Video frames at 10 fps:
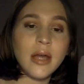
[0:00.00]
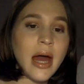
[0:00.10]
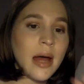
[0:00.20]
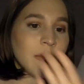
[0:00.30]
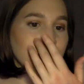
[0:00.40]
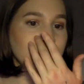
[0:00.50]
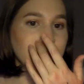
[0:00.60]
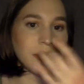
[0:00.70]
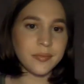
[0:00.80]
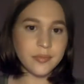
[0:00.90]
yeah.
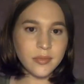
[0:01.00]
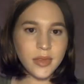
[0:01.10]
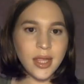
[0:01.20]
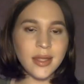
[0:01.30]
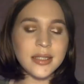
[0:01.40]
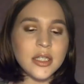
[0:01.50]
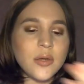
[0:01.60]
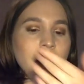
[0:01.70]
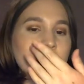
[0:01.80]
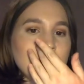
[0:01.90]
That's it,
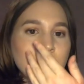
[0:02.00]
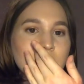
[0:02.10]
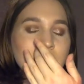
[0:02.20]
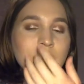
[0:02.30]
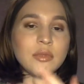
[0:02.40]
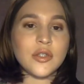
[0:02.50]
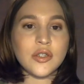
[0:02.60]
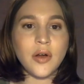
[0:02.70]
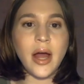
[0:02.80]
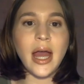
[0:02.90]
you guys. So please like and
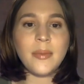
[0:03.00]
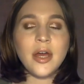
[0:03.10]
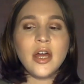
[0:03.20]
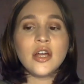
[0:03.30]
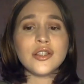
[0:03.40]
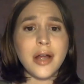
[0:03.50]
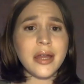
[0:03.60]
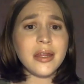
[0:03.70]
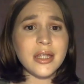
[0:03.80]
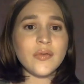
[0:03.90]
subscribe.
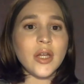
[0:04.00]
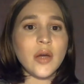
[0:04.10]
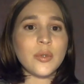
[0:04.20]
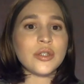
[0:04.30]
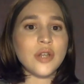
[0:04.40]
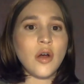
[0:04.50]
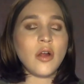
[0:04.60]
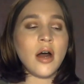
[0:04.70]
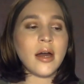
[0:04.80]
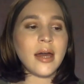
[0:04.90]
Sorry that this video was so
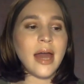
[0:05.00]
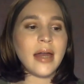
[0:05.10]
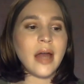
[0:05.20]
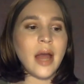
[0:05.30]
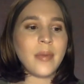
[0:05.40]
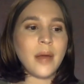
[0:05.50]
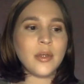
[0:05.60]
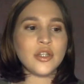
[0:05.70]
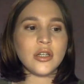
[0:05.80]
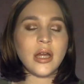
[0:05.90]
long again. I
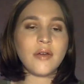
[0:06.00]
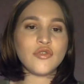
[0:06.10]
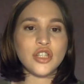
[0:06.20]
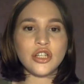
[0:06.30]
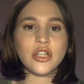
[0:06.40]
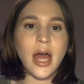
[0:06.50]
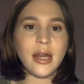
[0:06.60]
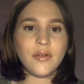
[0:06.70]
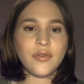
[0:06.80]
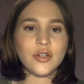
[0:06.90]
probably shouldn't have
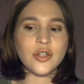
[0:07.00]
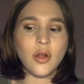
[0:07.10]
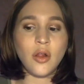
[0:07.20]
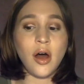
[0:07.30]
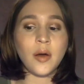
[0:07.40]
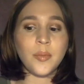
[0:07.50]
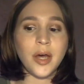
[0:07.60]
chit-chatted for so long,